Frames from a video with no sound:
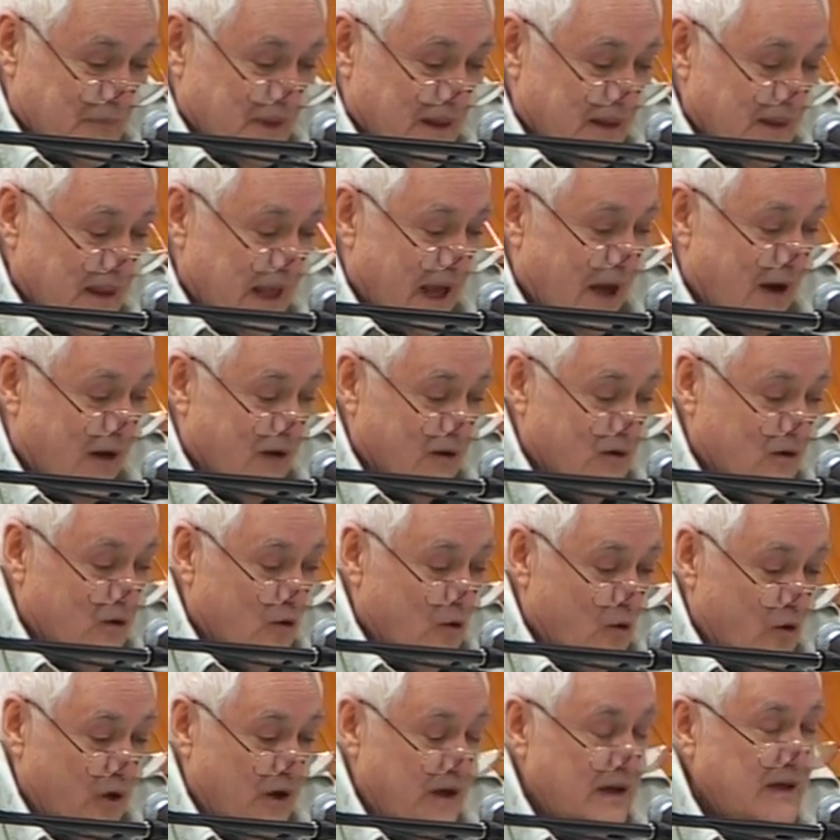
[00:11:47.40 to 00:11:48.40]
Now,
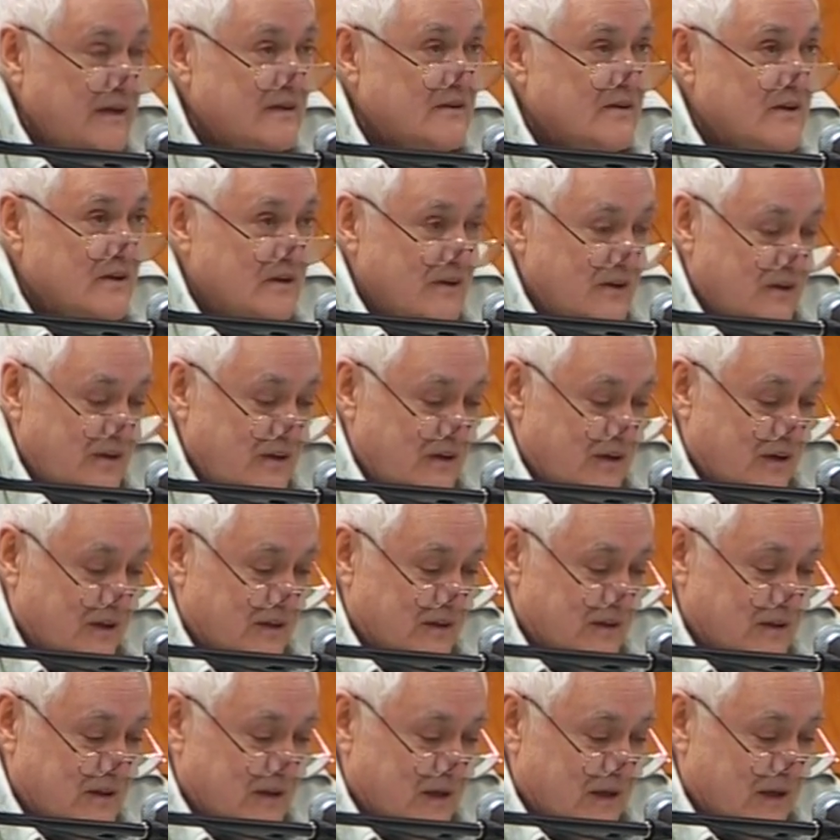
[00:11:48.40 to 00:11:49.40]
according to the New
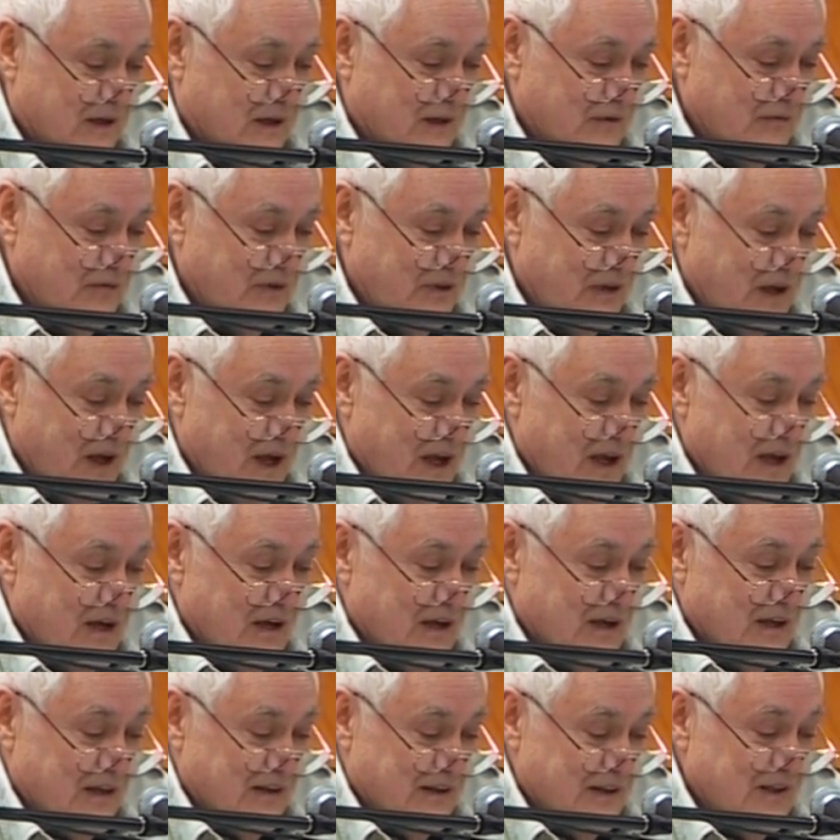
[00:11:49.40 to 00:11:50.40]
York Times,
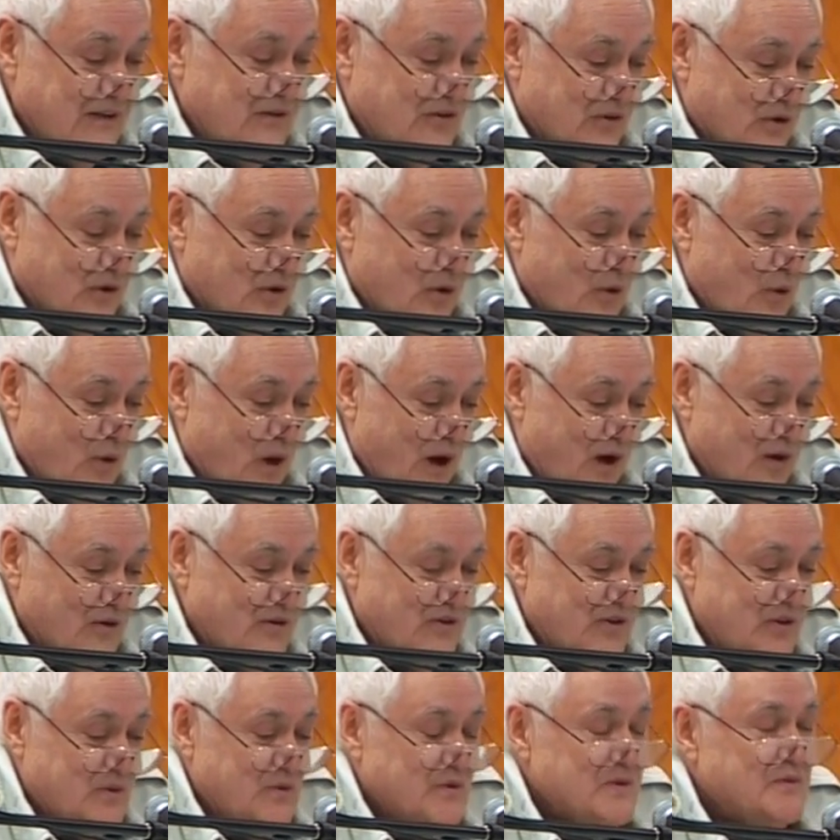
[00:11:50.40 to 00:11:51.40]
these are quotes,
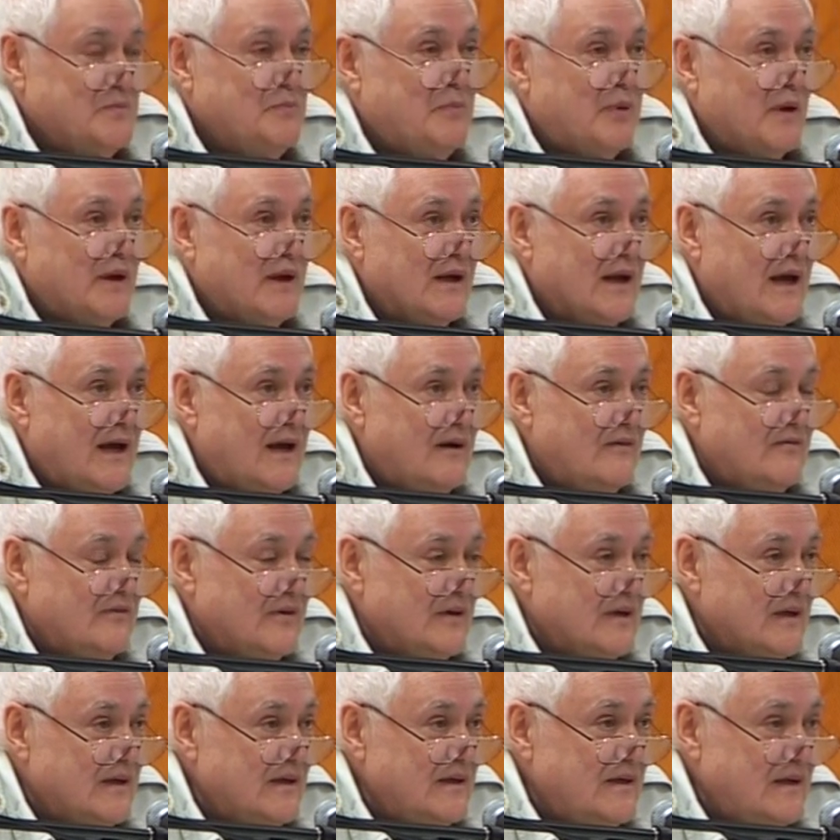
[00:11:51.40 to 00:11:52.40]
she was
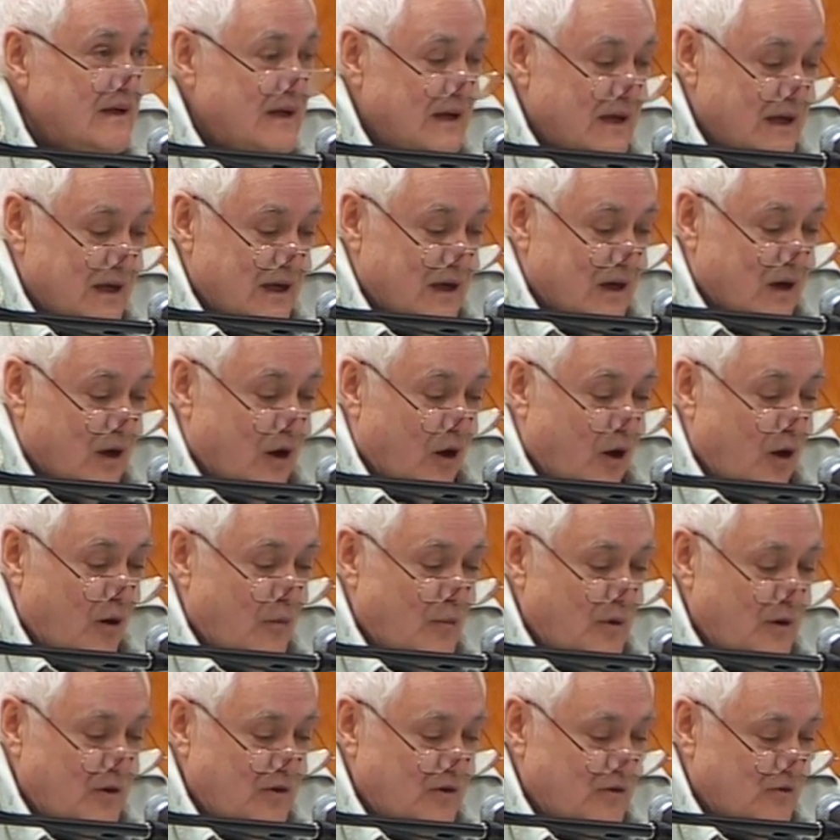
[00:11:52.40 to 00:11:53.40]
beloved,
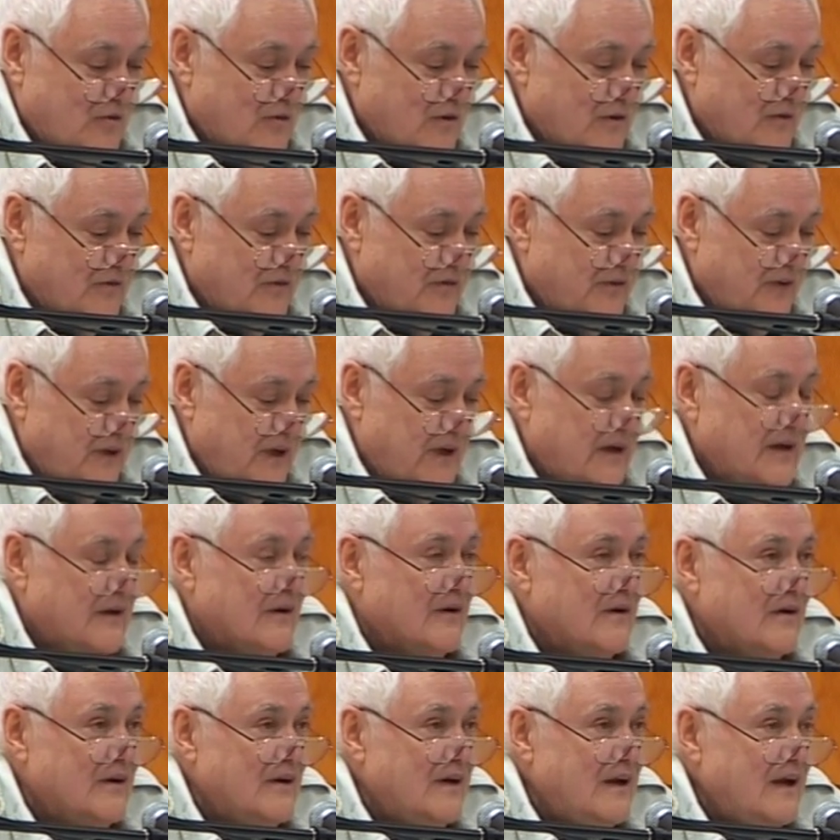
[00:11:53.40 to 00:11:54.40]
almost
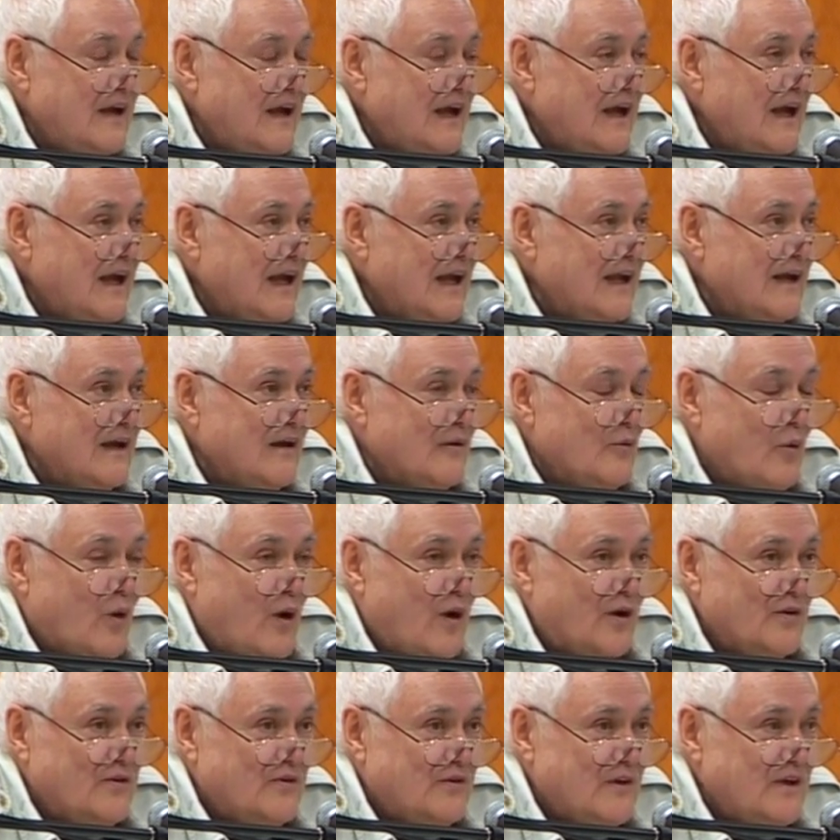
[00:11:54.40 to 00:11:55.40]
revered, and the
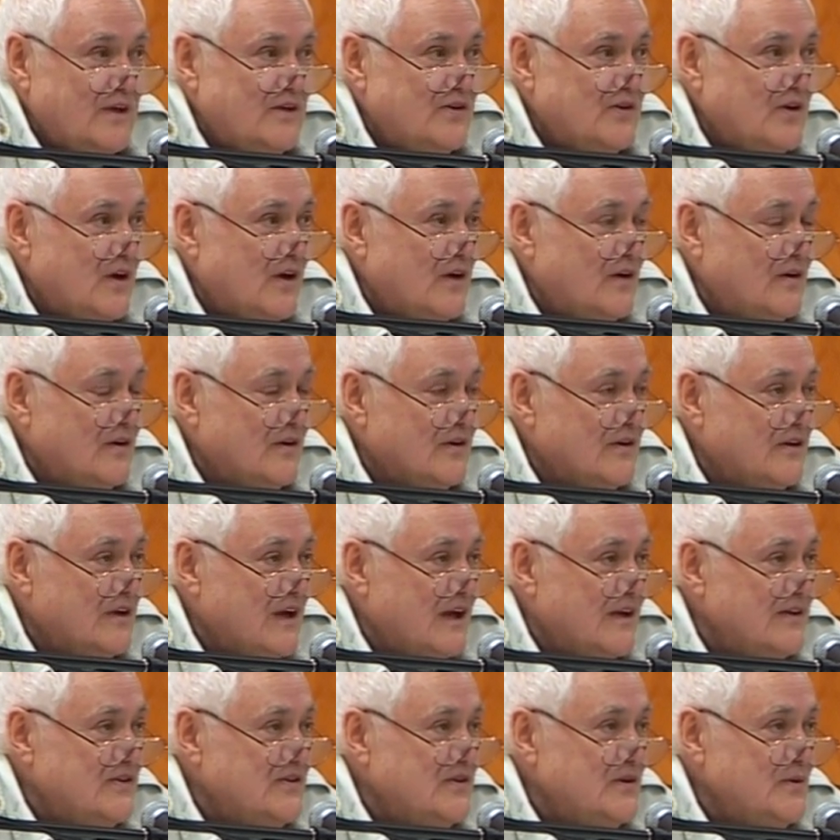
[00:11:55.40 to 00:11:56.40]
Wall Street Journal
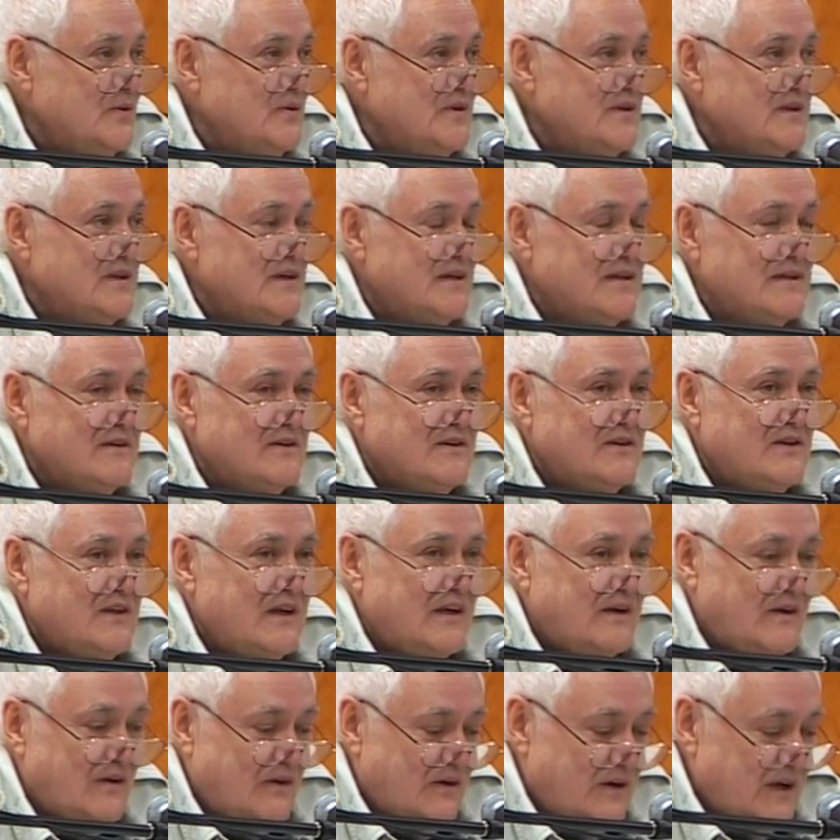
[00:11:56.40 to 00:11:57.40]
said she was
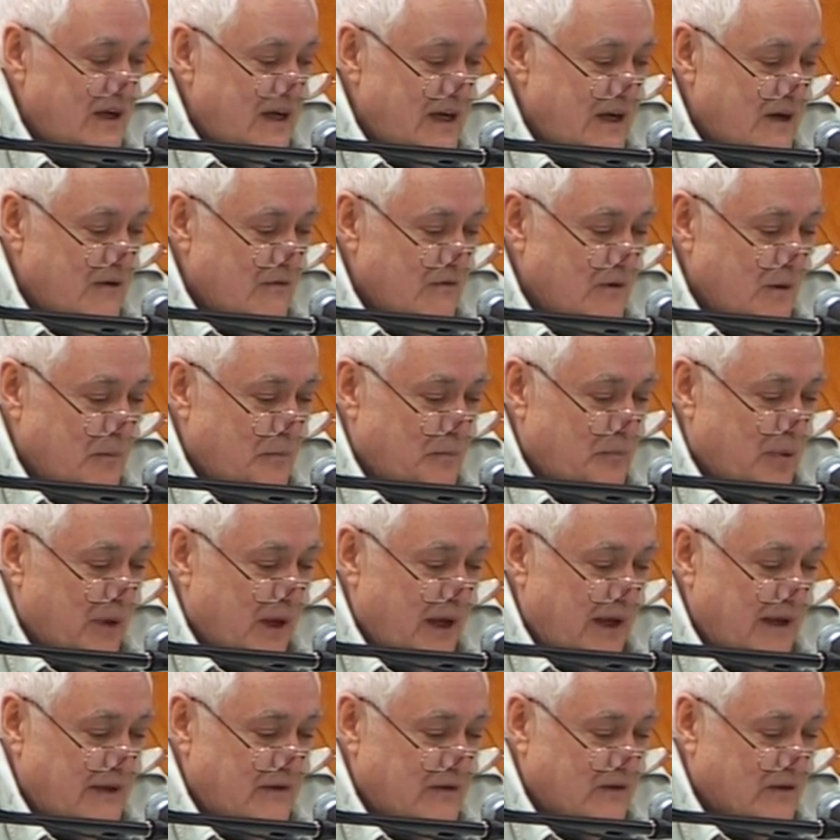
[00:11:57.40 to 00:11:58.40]
considered
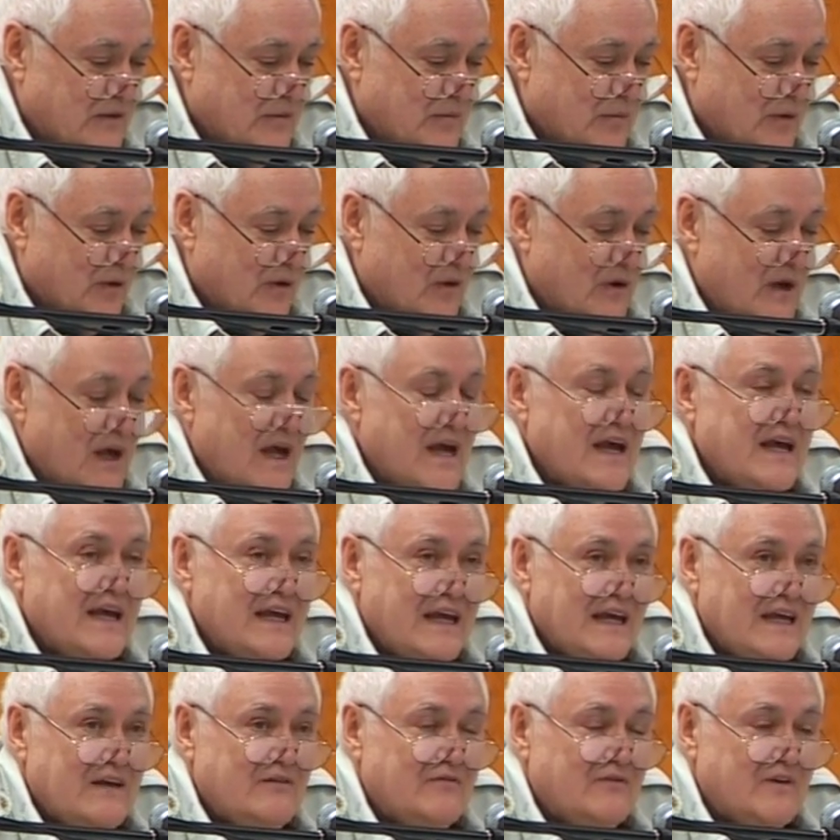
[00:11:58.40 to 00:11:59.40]
irreplaceable.
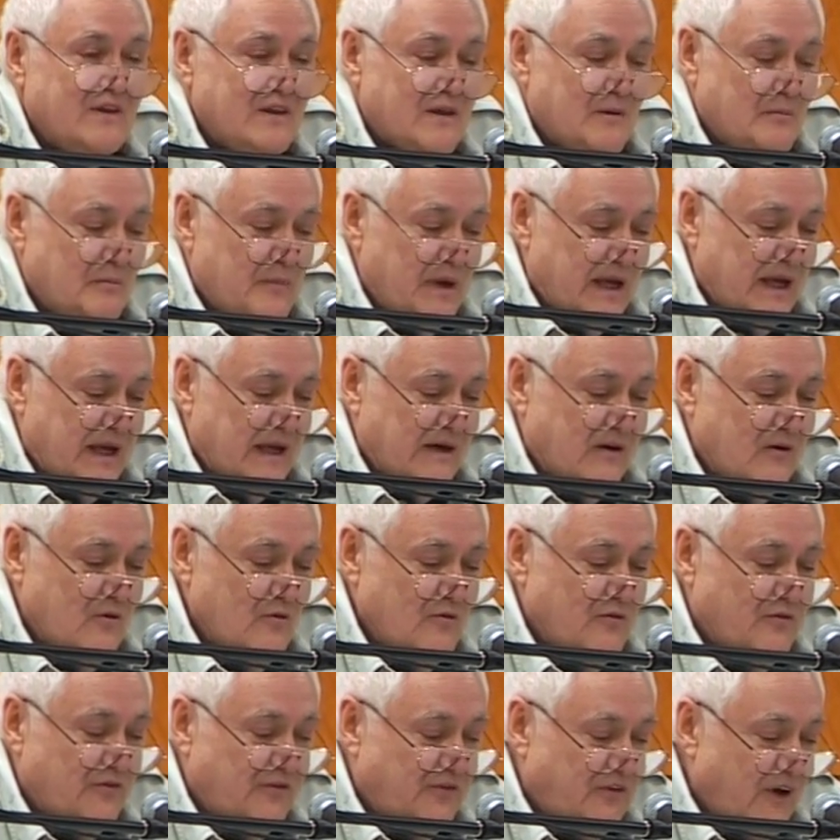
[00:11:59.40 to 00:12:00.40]
Even the man who
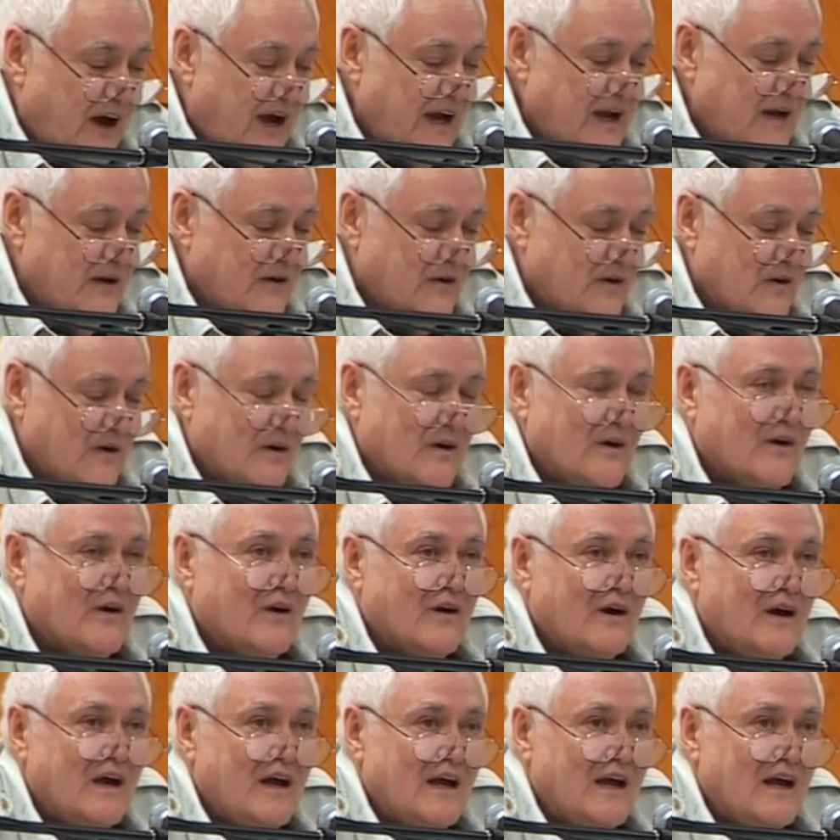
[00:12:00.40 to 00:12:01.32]
fired her